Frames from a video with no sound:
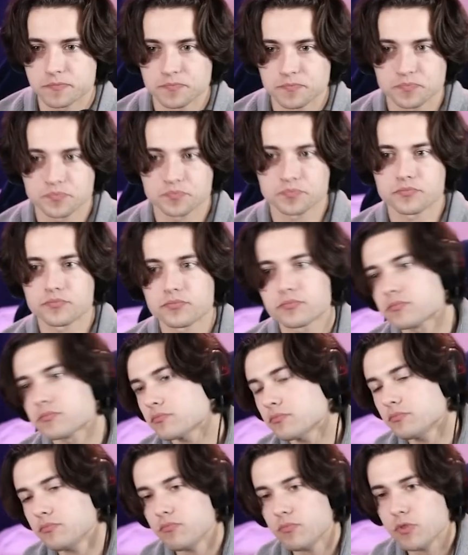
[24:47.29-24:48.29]
both Leech
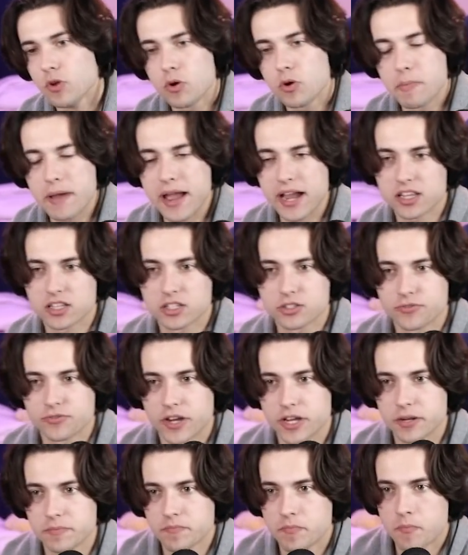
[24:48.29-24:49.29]
Seed and the grassy
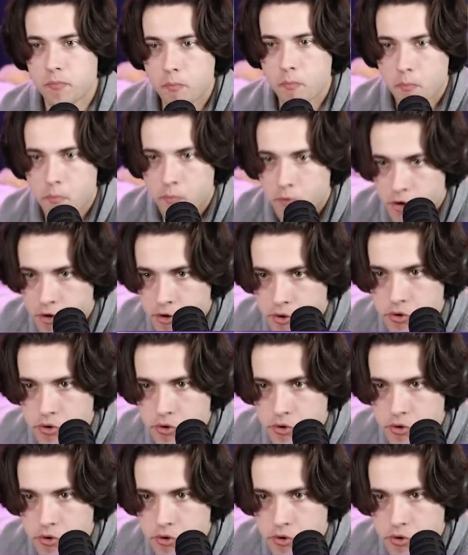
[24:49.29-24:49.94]
terrain that we just